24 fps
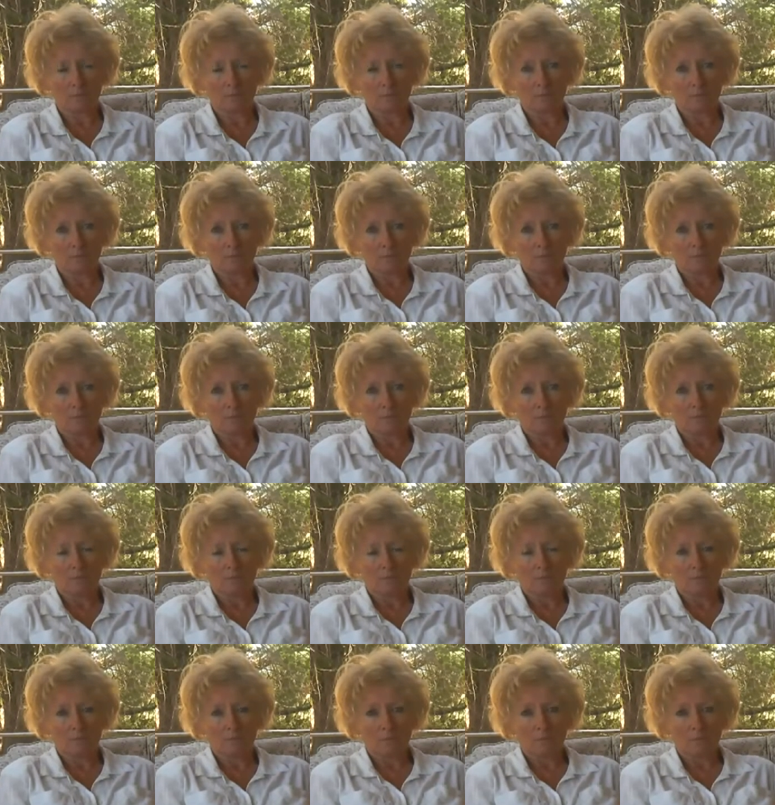
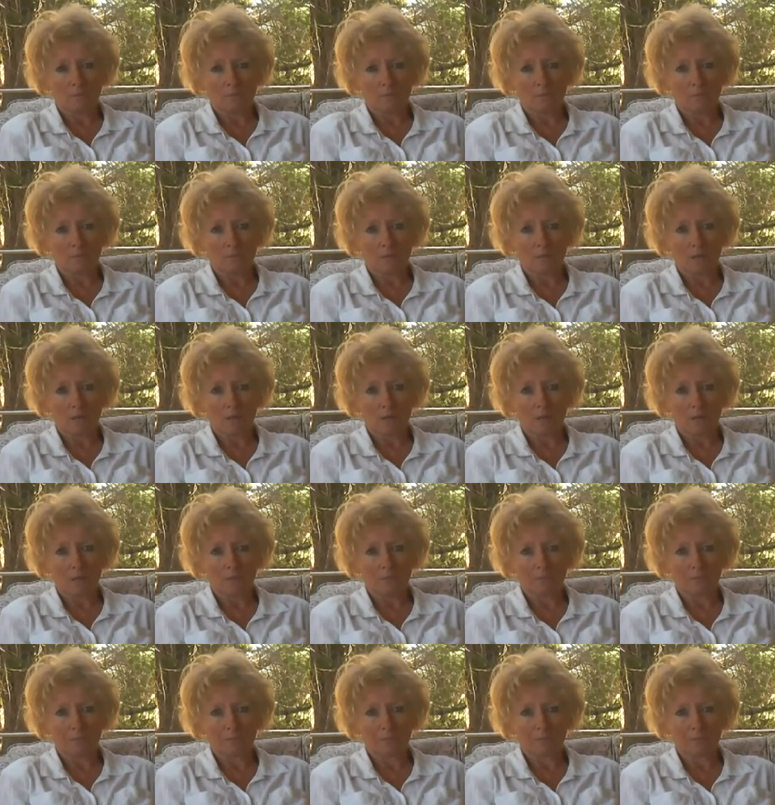
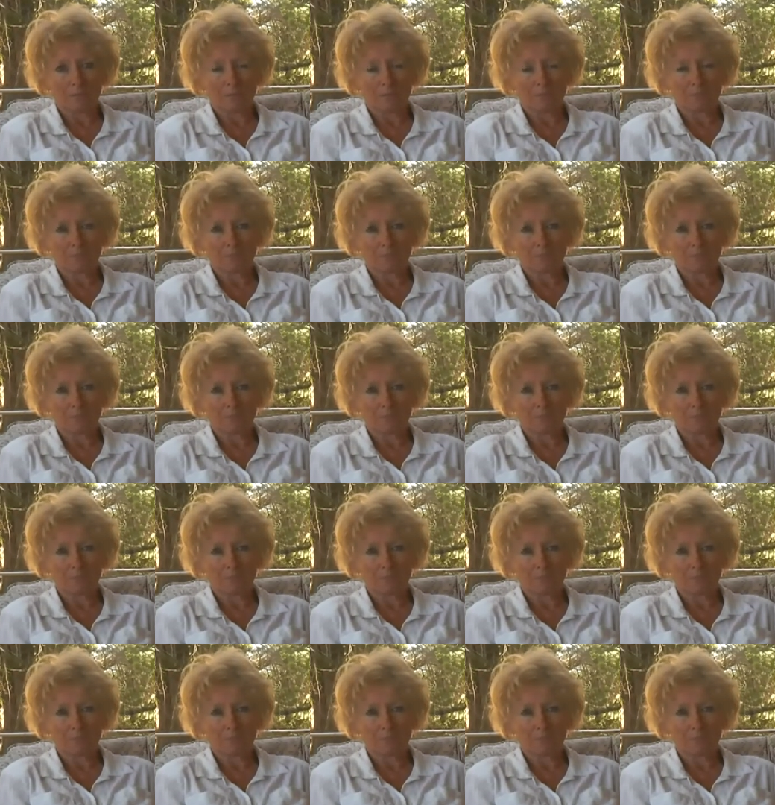(no one is talking)